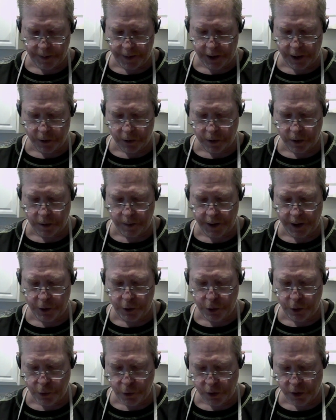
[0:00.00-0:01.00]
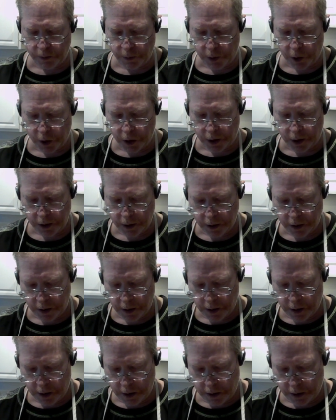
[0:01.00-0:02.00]
of these are going to be too small.
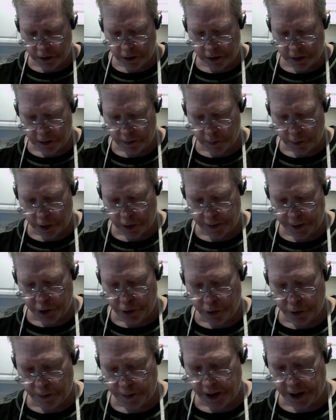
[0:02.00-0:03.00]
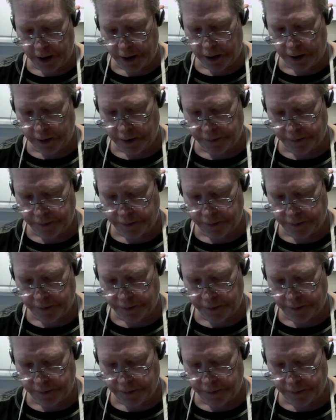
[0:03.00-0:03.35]
Some are going to be too big.